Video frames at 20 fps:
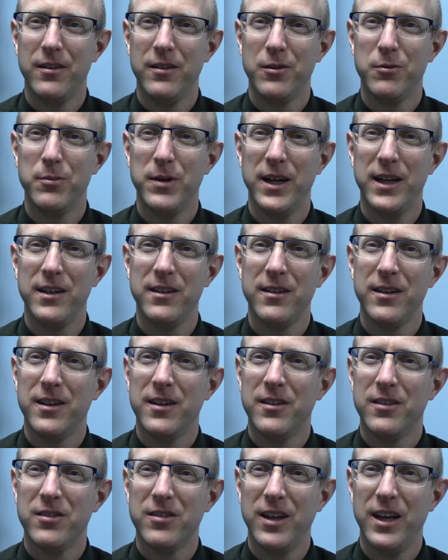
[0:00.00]
You might
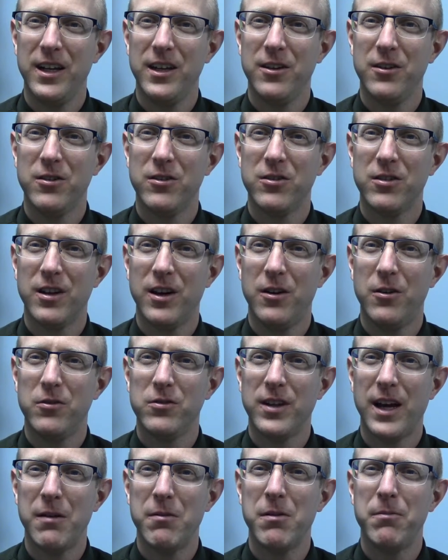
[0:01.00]
Say to
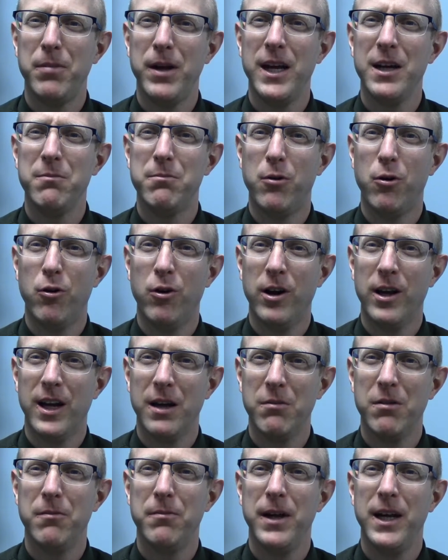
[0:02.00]
yourselves, I'm a big boy,
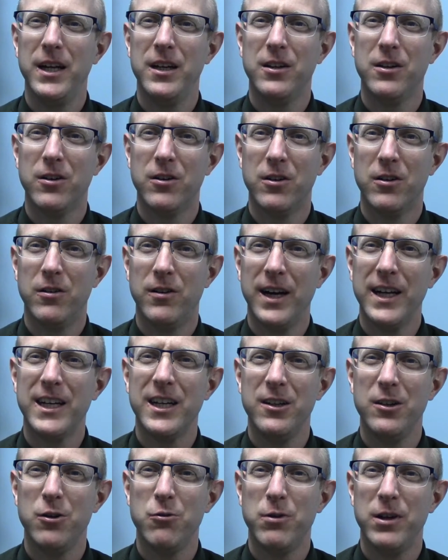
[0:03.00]
I'm a big girl, I
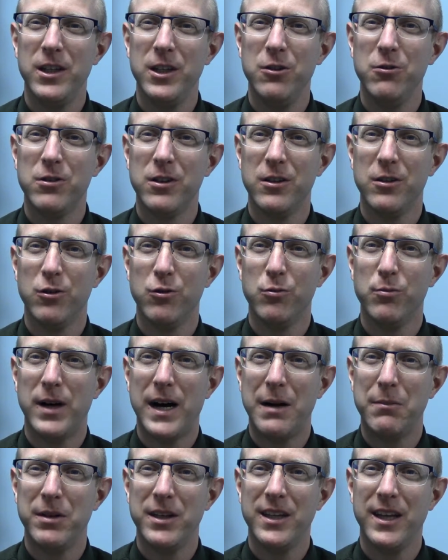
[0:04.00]
can do what you can do,
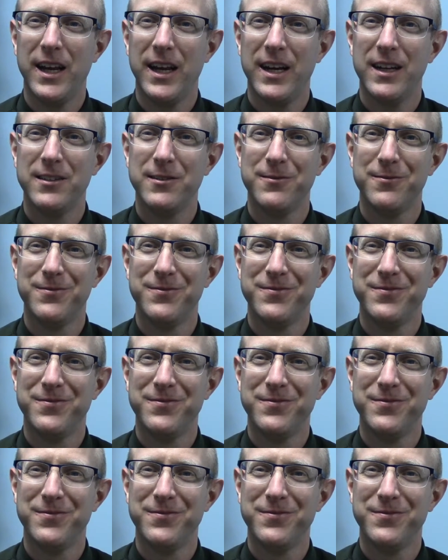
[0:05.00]
mom and dad.